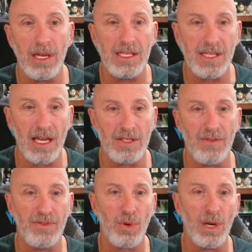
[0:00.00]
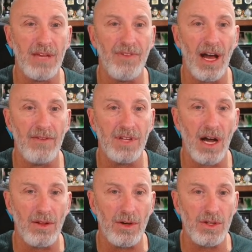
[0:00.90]
he says, of
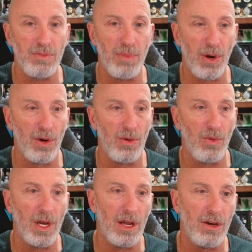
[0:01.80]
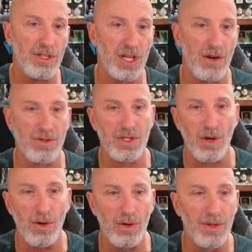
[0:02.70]
$25 per 100 shares
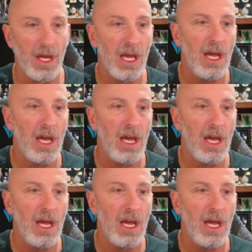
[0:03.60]
sold.